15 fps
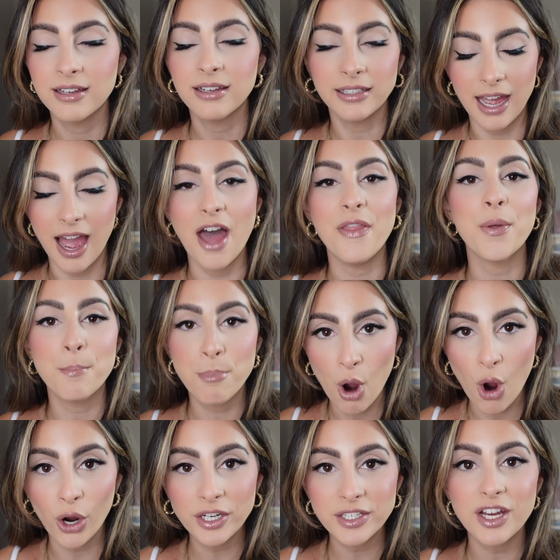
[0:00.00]
Yeah, and then
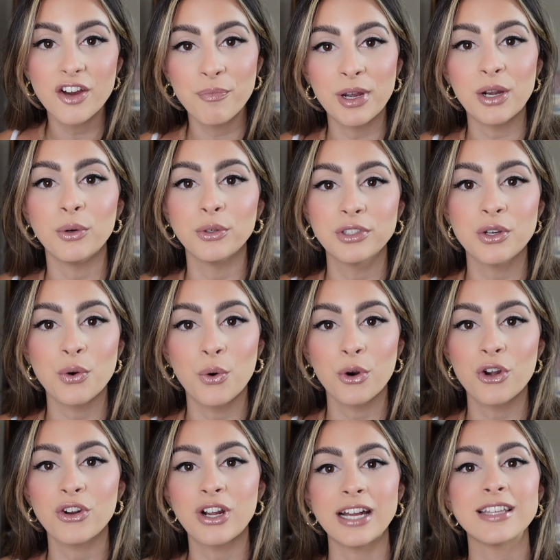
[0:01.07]
part of my Ulta
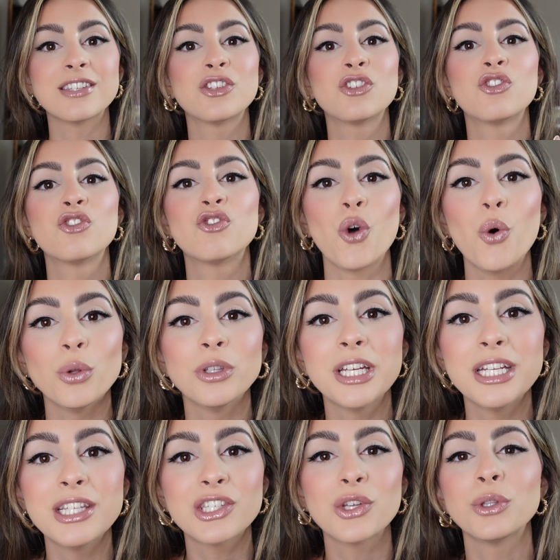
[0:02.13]
order got
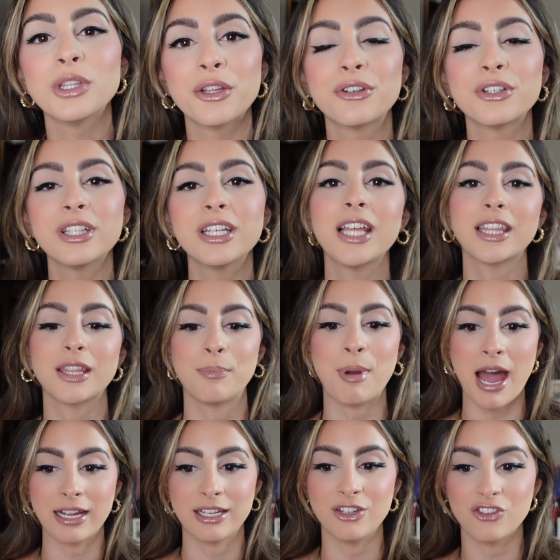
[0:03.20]
stolen. So literally like the
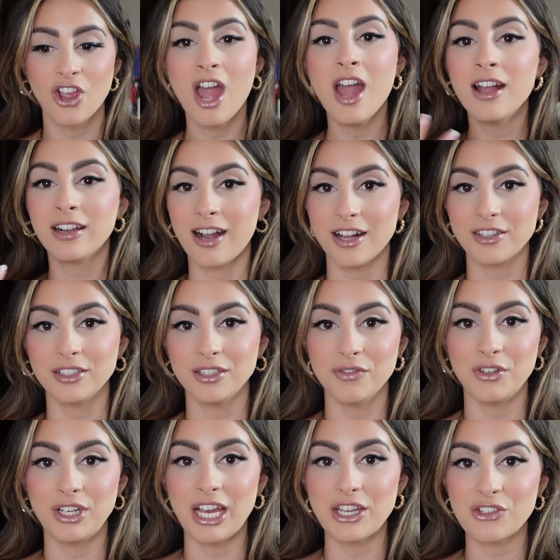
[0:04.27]
package got
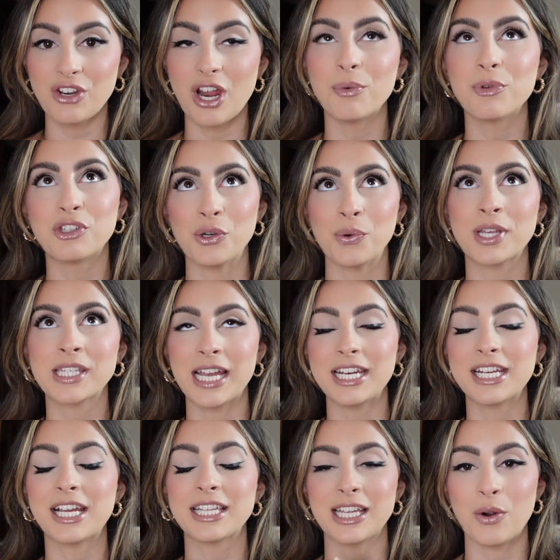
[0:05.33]
delivered yesterday. I was so
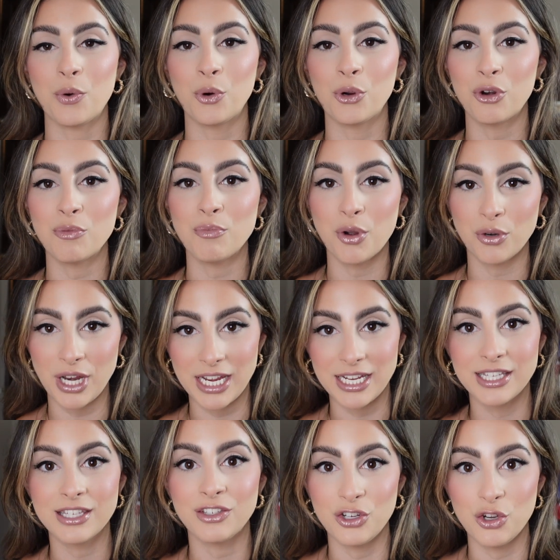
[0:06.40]
excited because I ordered
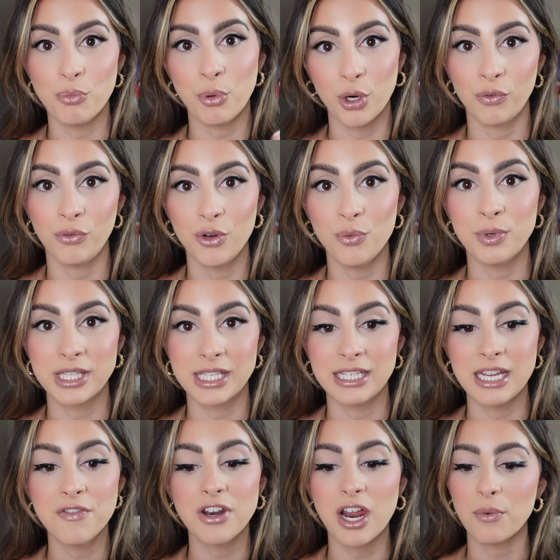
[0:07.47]
Monet's new perfume with
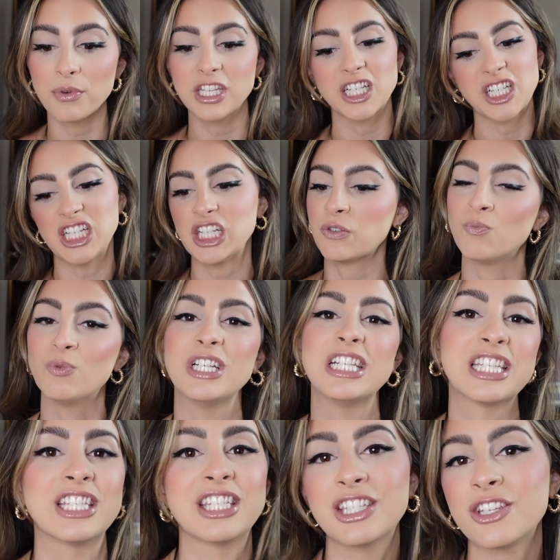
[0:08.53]
Sniff and I was like, can't wait
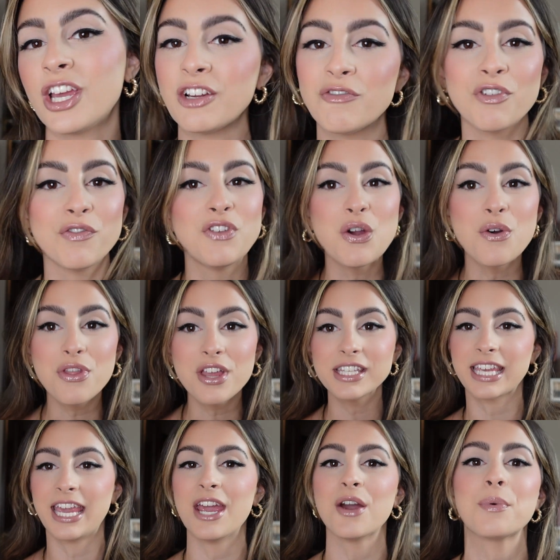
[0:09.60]
to like review this,
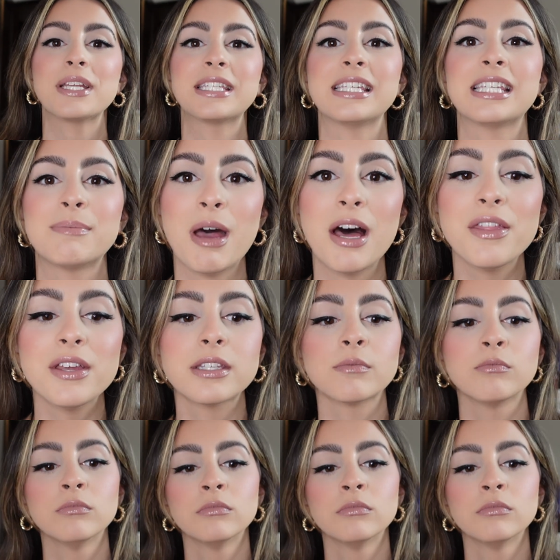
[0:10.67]
can't wait to smell this.